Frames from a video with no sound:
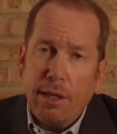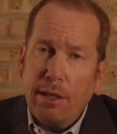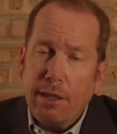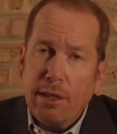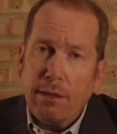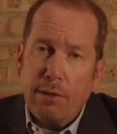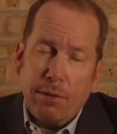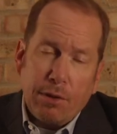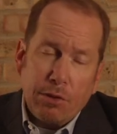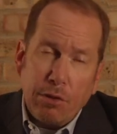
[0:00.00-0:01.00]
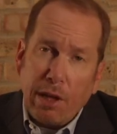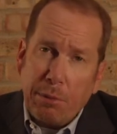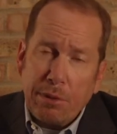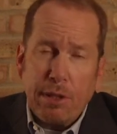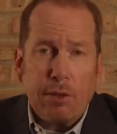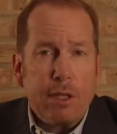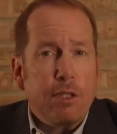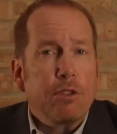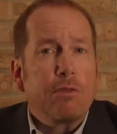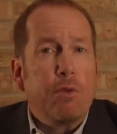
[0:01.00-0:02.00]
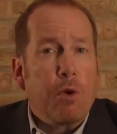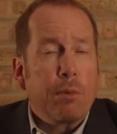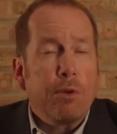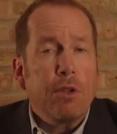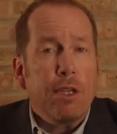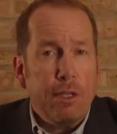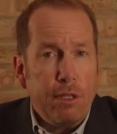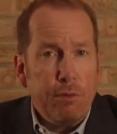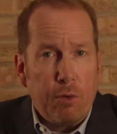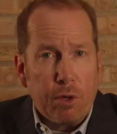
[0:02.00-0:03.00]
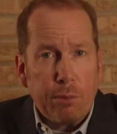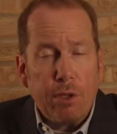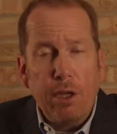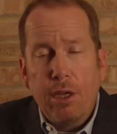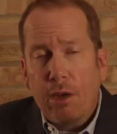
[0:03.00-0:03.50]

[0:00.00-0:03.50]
There's two types of hearing. There's formal and informal.